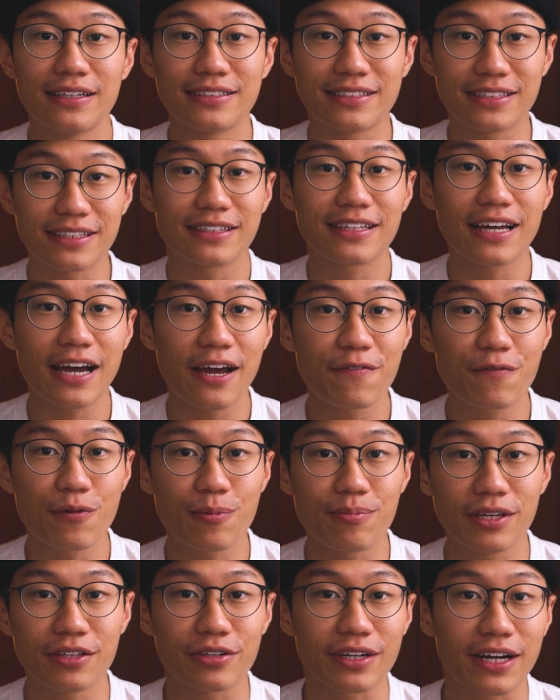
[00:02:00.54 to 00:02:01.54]
It's the time for
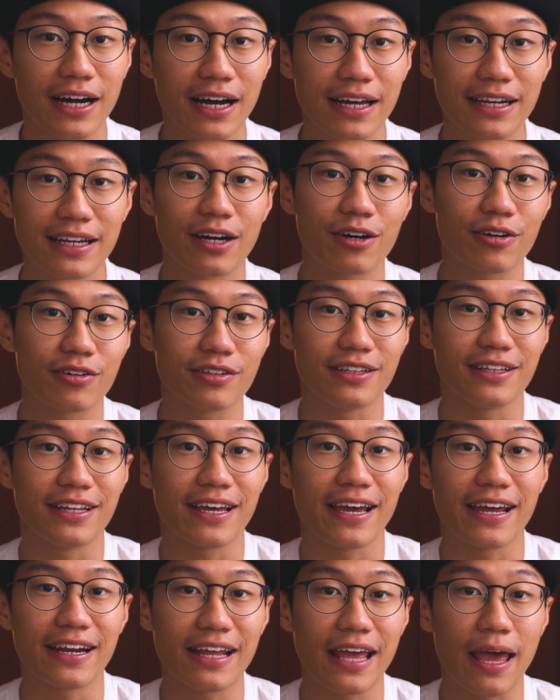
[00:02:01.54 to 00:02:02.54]
me to cut down on
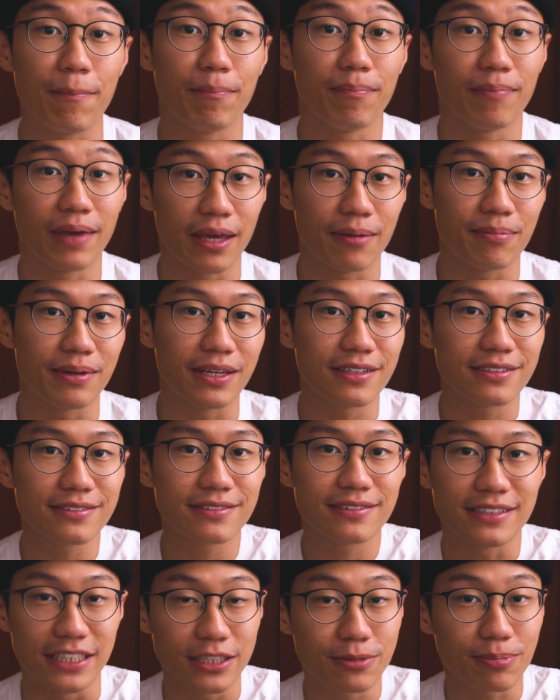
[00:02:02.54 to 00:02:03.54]
that, and maybe
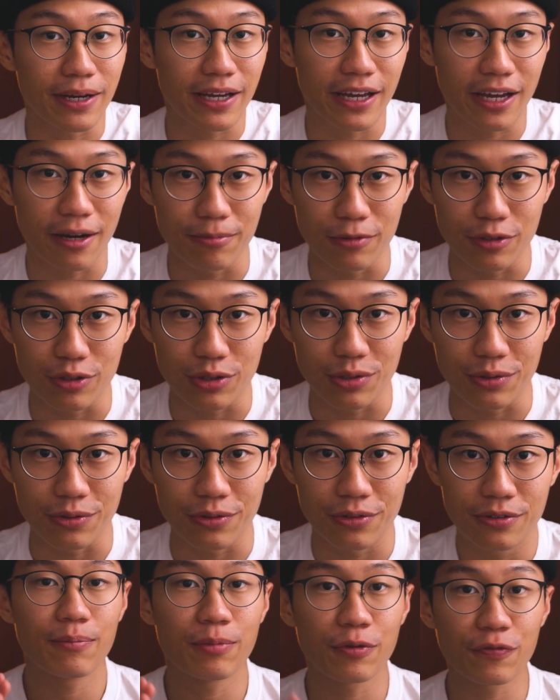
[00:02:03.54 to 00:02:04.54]
this might help you too.
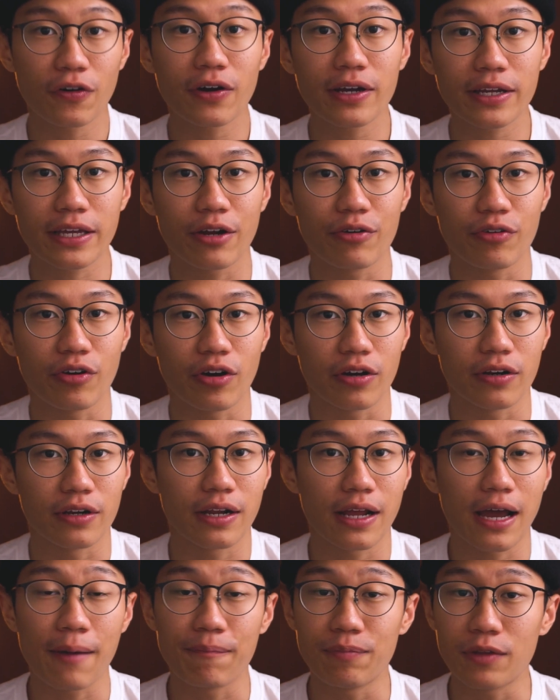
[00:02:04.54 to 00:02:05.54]
Before I carry
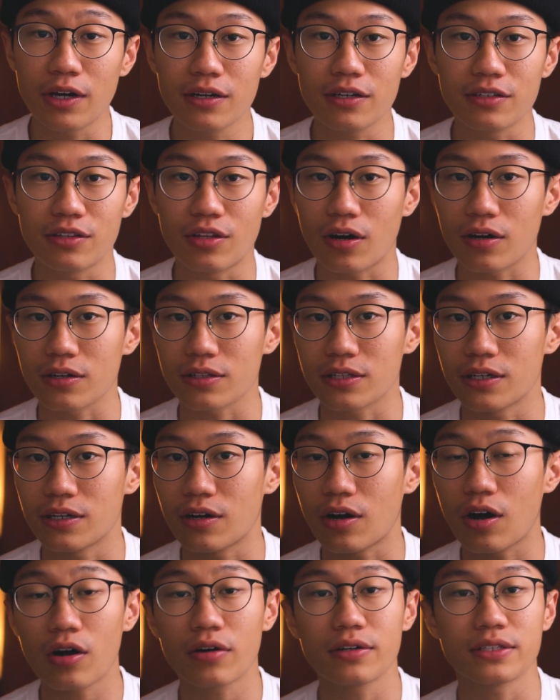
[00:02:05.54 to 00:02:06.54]
on, I'm not a
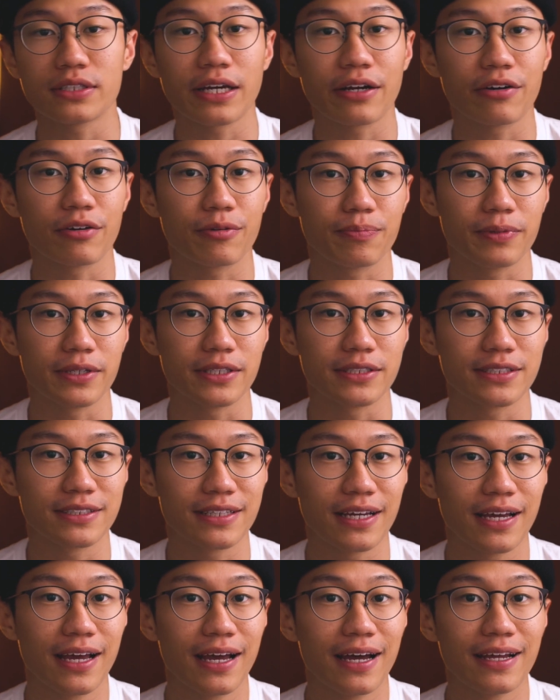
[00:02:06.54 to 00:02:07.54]
doctor or a
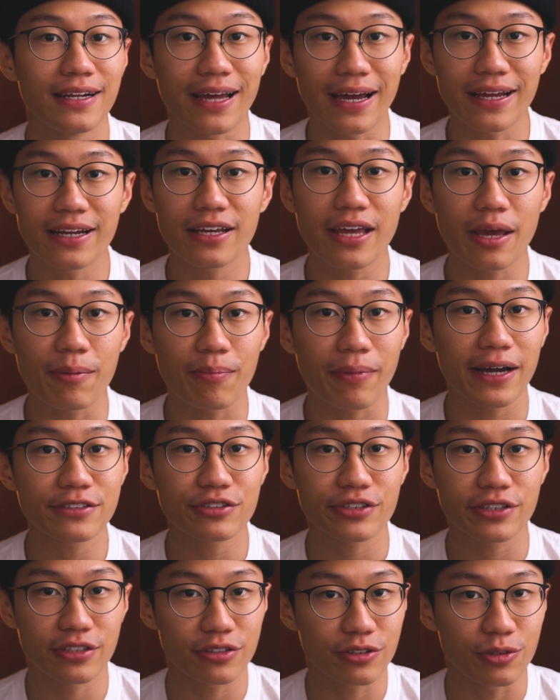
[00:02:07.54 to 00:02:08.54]
therapist, neither am I
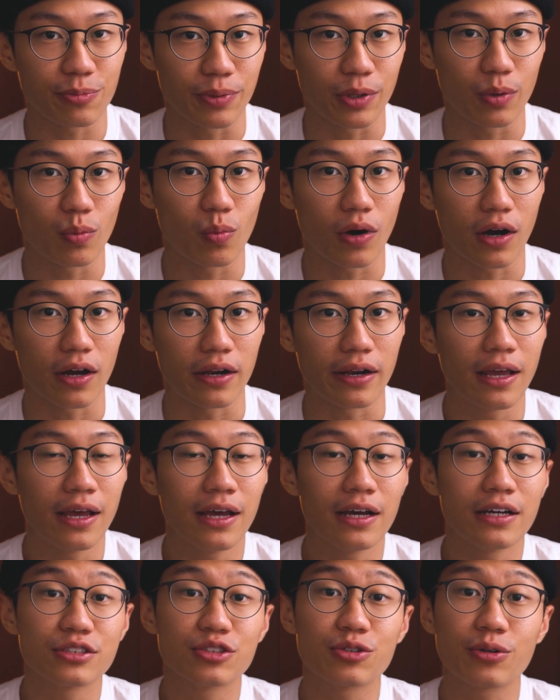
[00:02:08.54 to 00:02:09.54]
trying to be one.
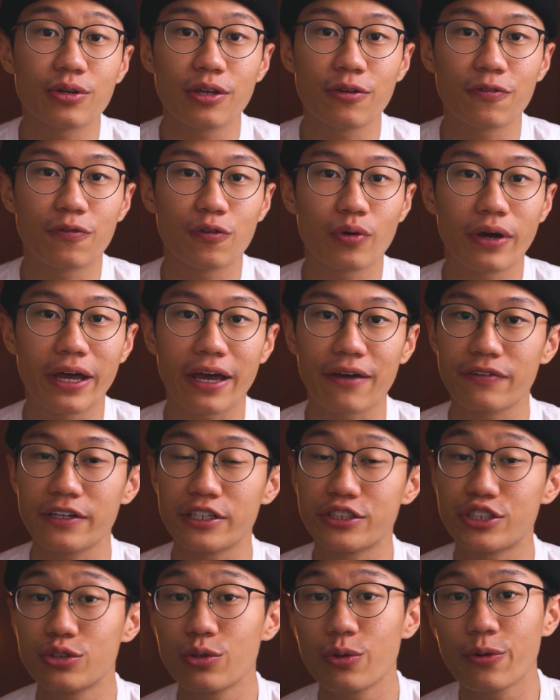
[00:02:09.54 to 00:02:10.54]
So if you have
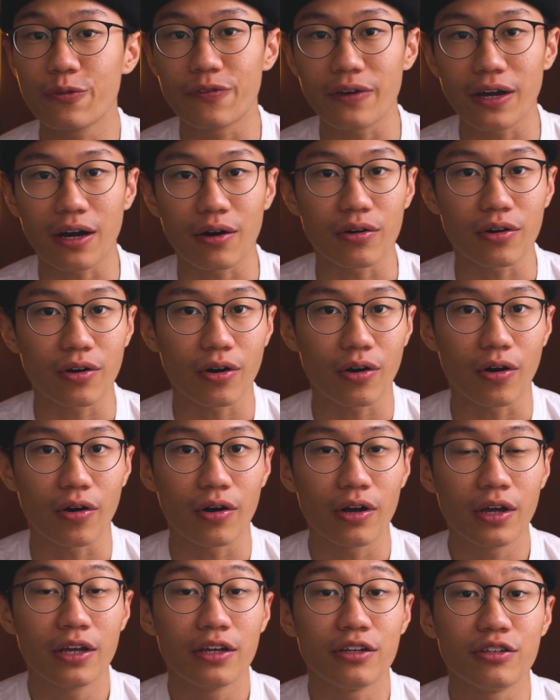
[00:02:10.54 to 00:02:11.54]
issue with
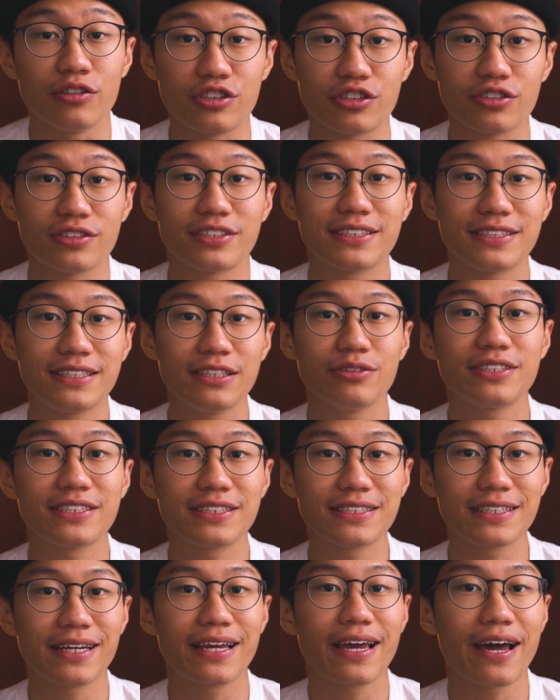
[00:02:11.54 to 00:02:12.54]
alcohol, you should still
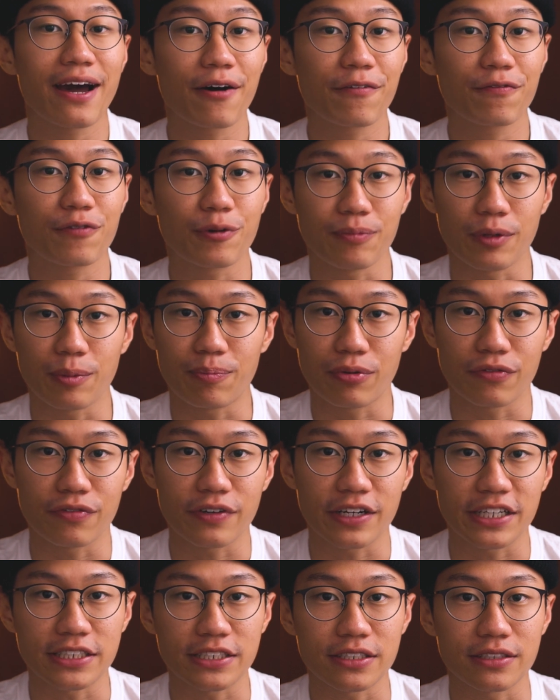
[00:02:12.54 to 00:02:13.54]
seek help from the
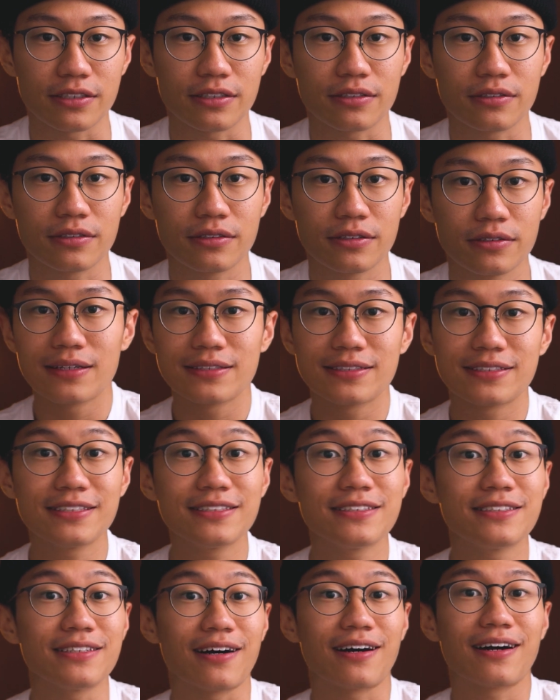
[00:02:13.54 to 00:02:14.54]
professional.
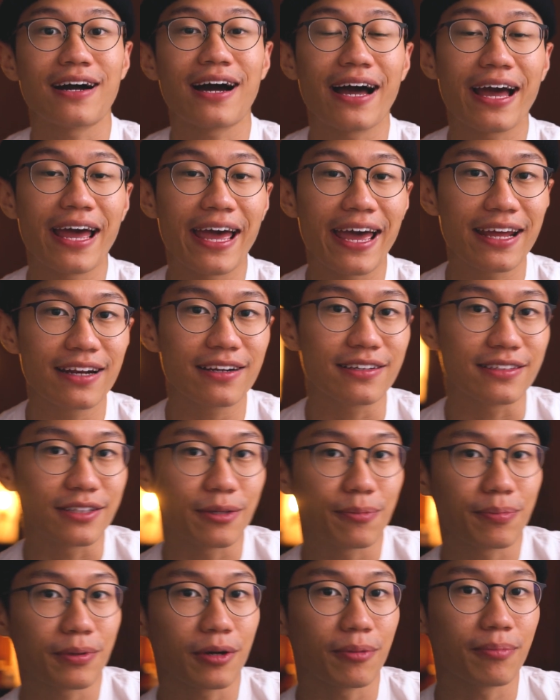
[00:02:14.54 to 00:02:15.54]
Since young, I had a
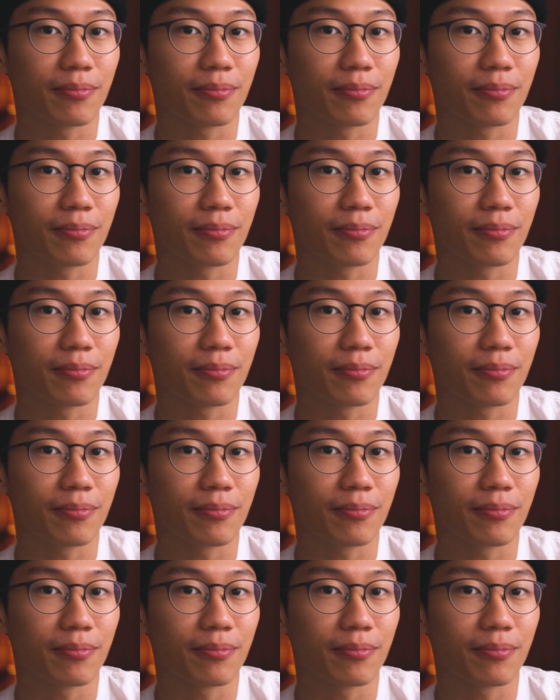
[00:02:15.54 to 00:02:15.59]
typical